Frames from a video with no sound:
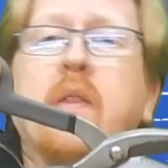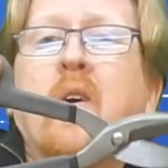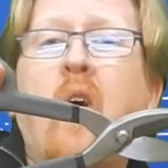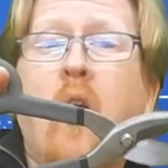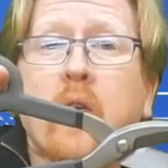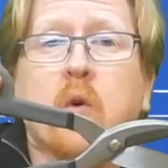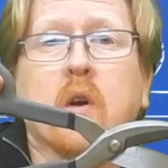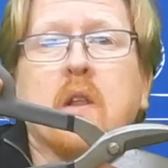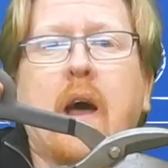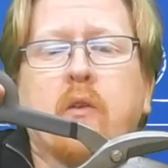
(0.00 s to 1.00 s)
They're also
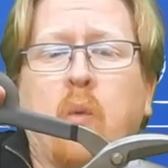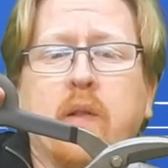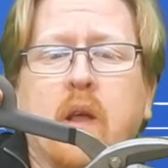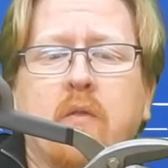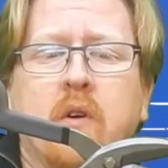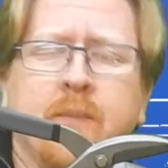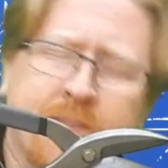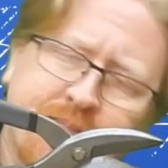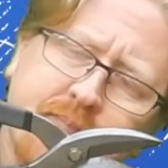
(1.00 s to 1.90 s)
a Class 1 lever,